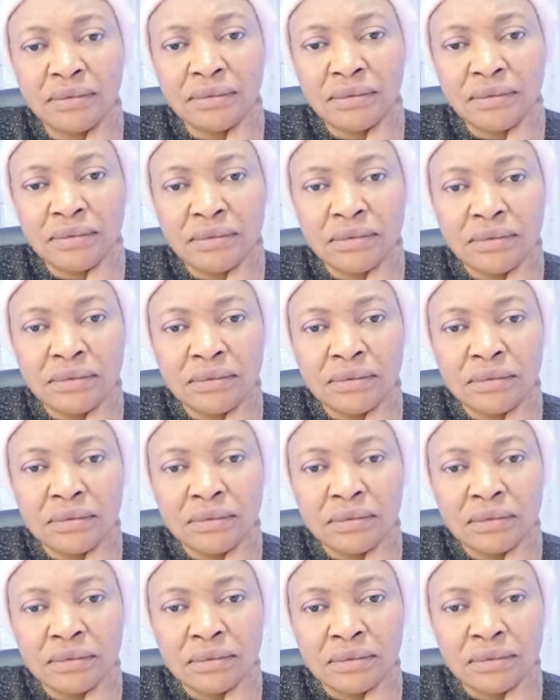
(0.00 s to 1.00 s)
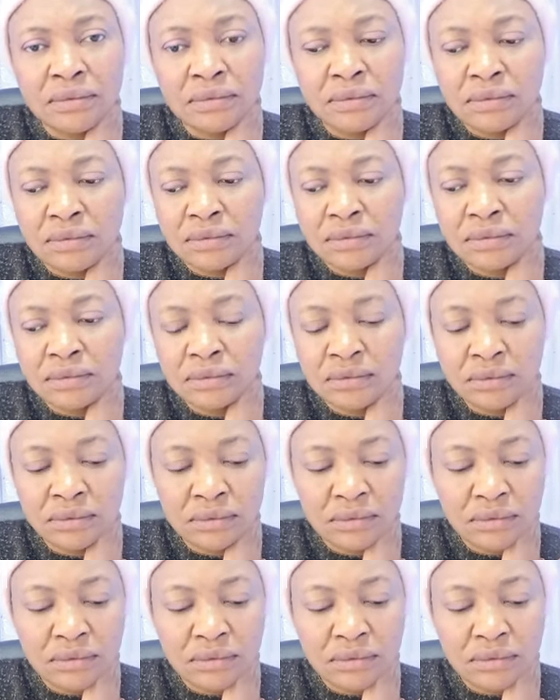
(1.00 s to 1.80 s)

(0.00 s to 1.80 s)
Nobody speaks.